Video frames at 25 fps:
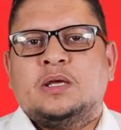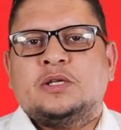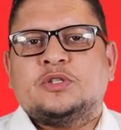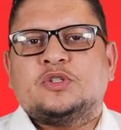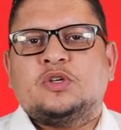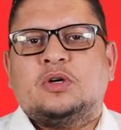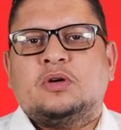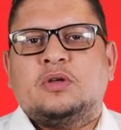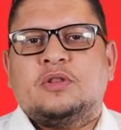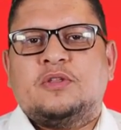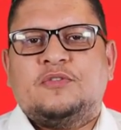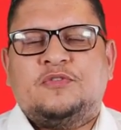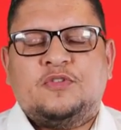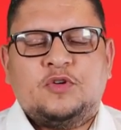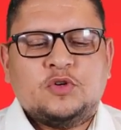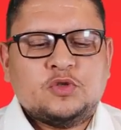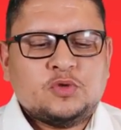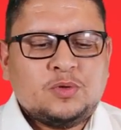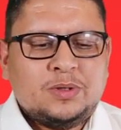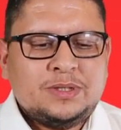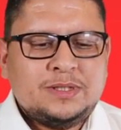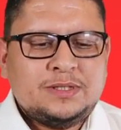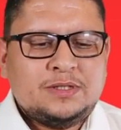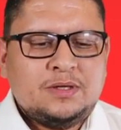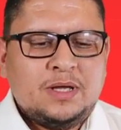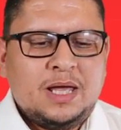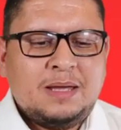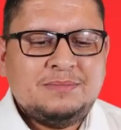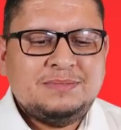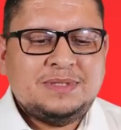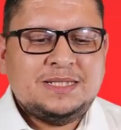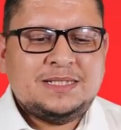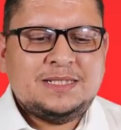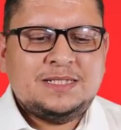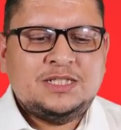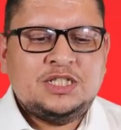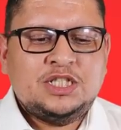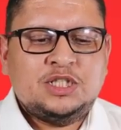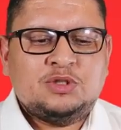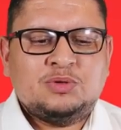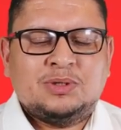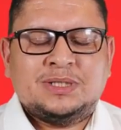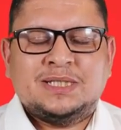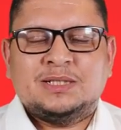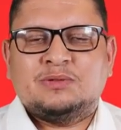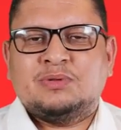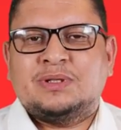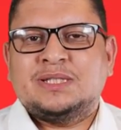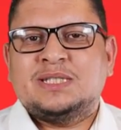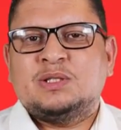So the first one is the MDCG
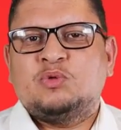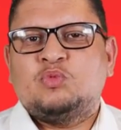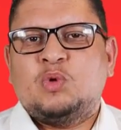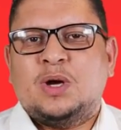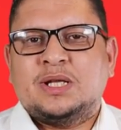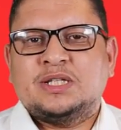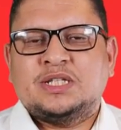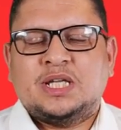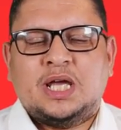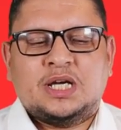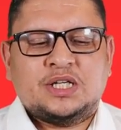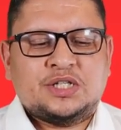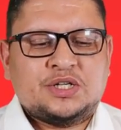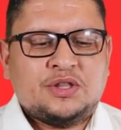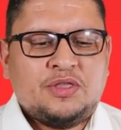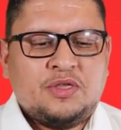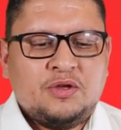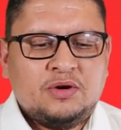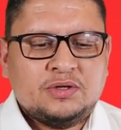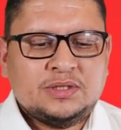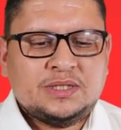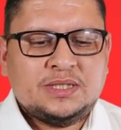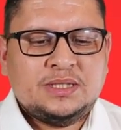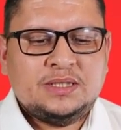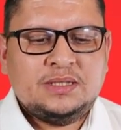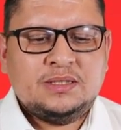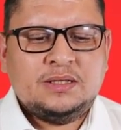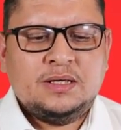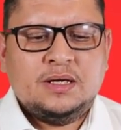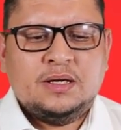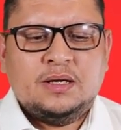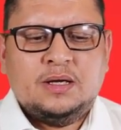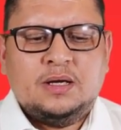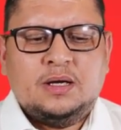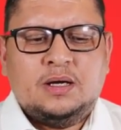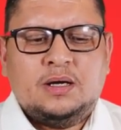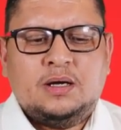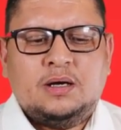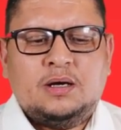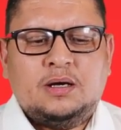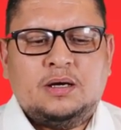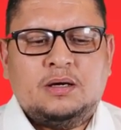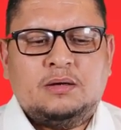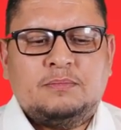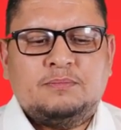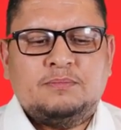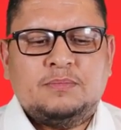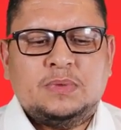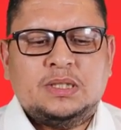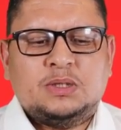2021-13.
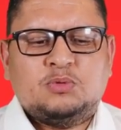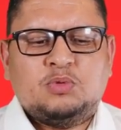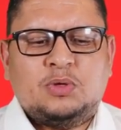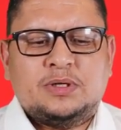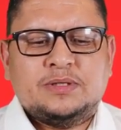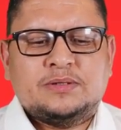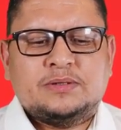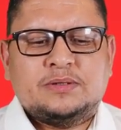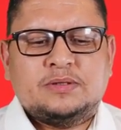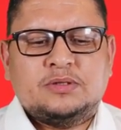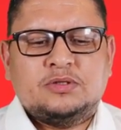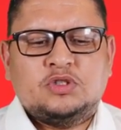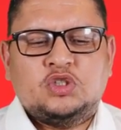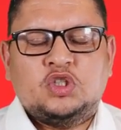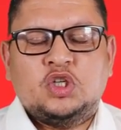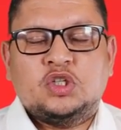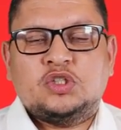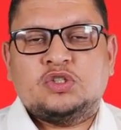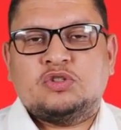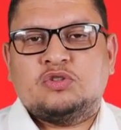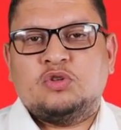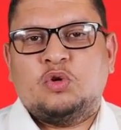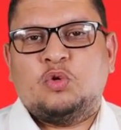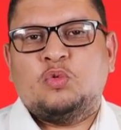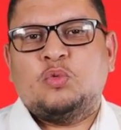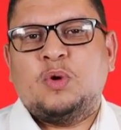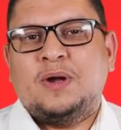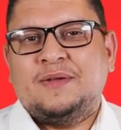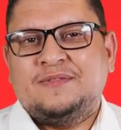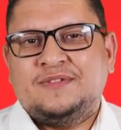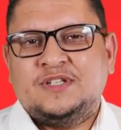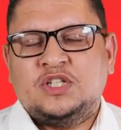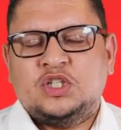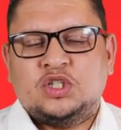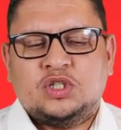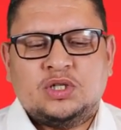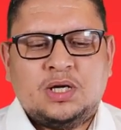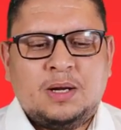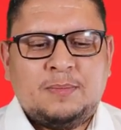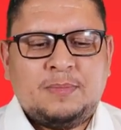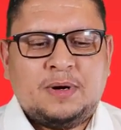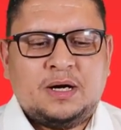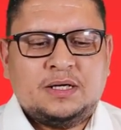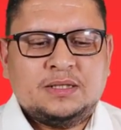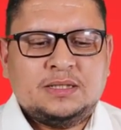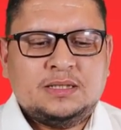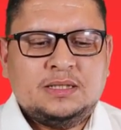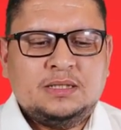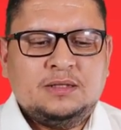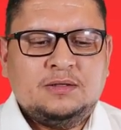Um, it was just a revision
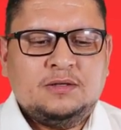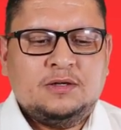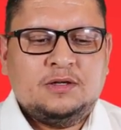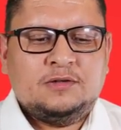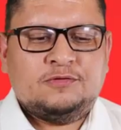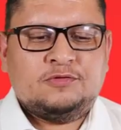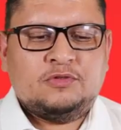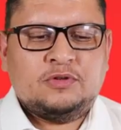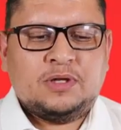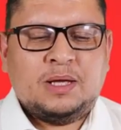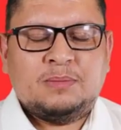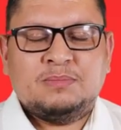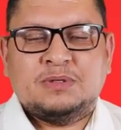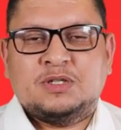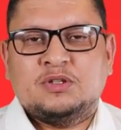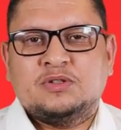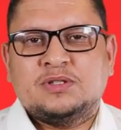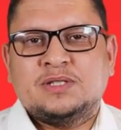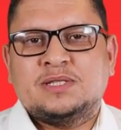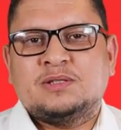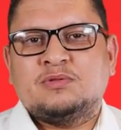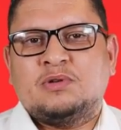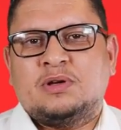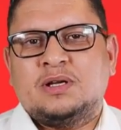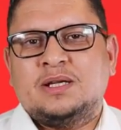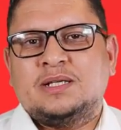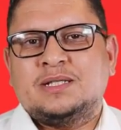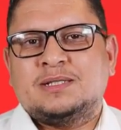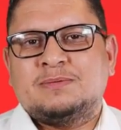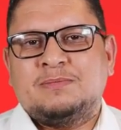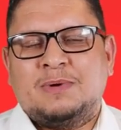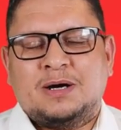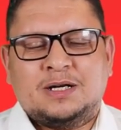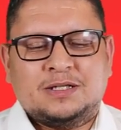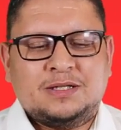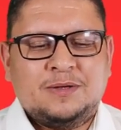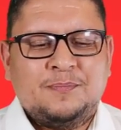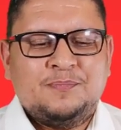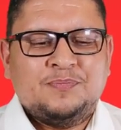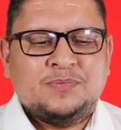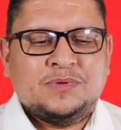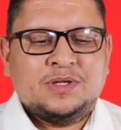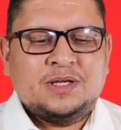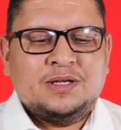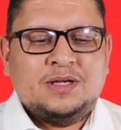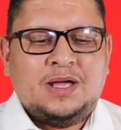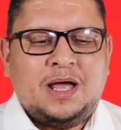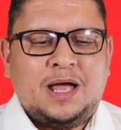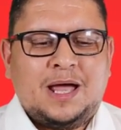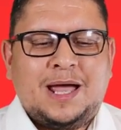apparently uh, for that because it's, uh, it's marked
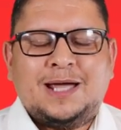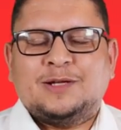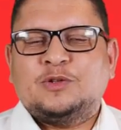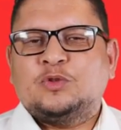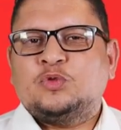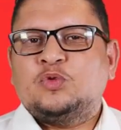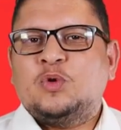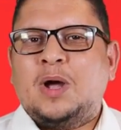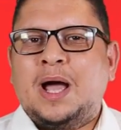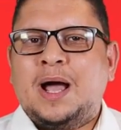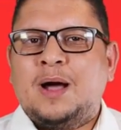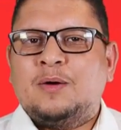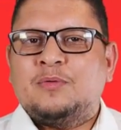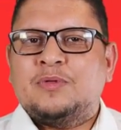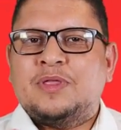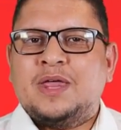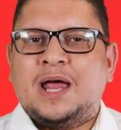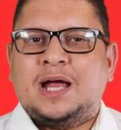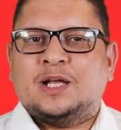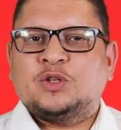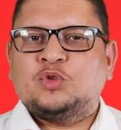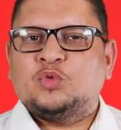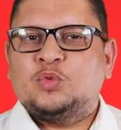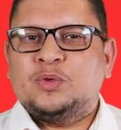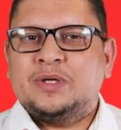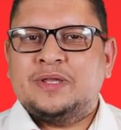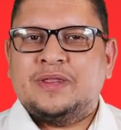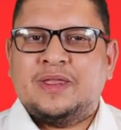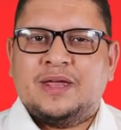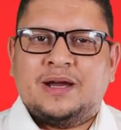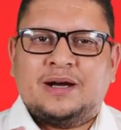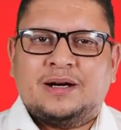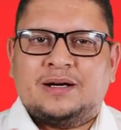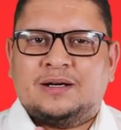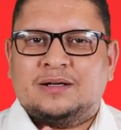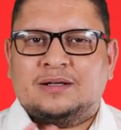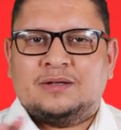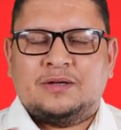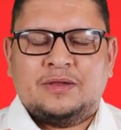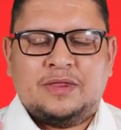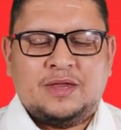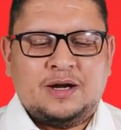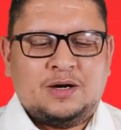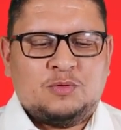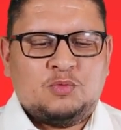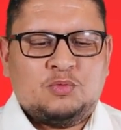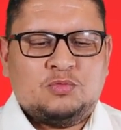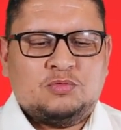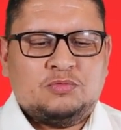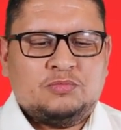I don't know how they are doing their
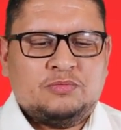their